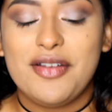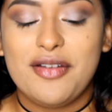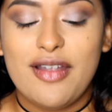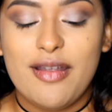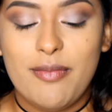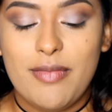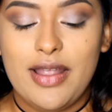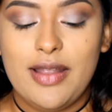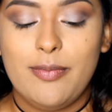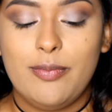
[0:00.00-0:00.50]
going to
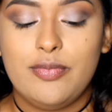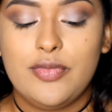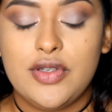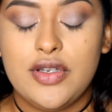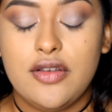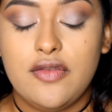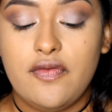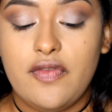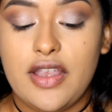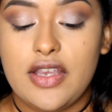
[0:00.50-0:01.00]
grab my
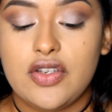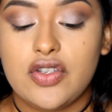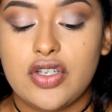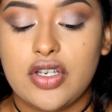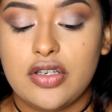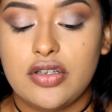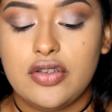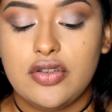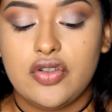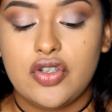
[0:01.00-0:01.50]
Too
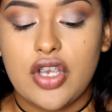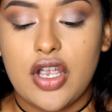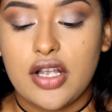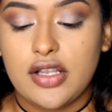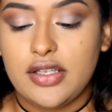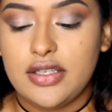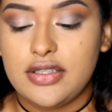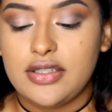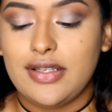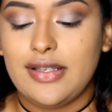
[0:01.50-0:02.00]
Faced
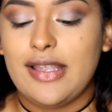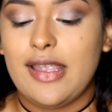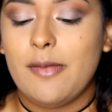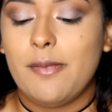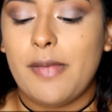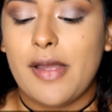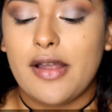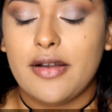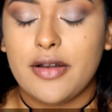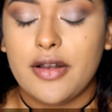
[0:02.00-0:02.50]
Chocolate Soleil
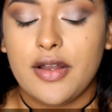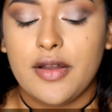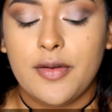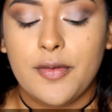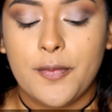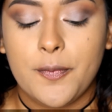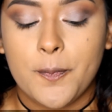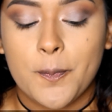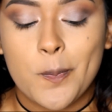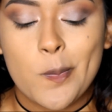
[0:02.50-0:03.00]

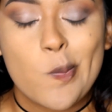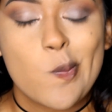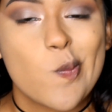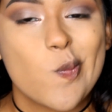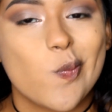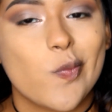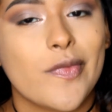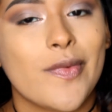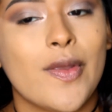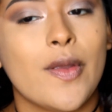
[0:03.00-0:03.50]
powder
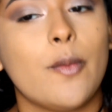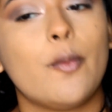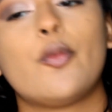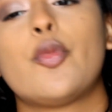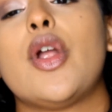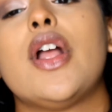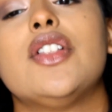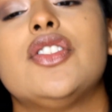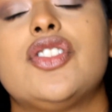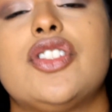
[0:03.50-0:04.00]

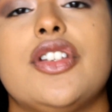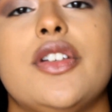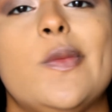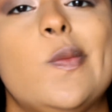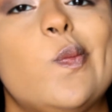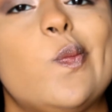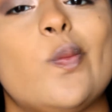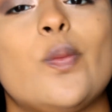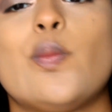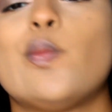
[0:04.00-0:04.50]

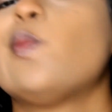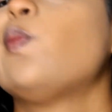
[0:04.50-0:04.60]
bronzer.